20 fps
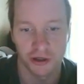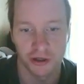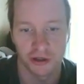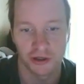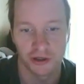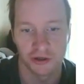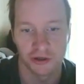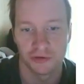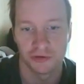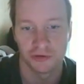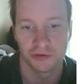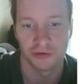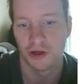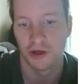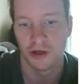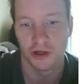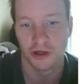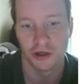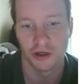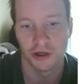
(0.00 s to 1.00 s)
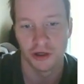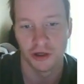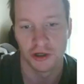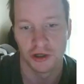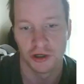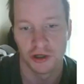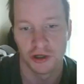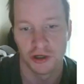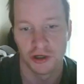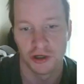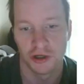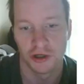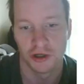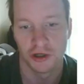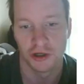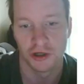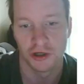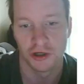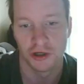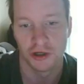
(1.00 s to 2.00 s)
You can just
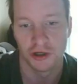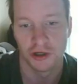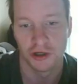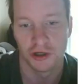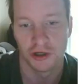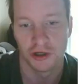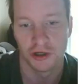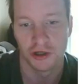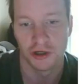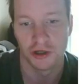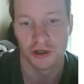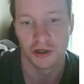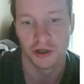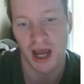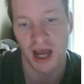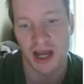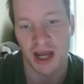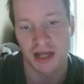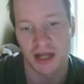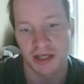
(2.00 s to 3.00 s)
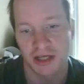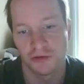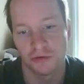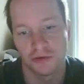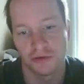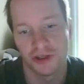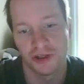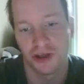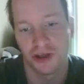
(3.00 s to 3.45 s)
basically come up with some designs so you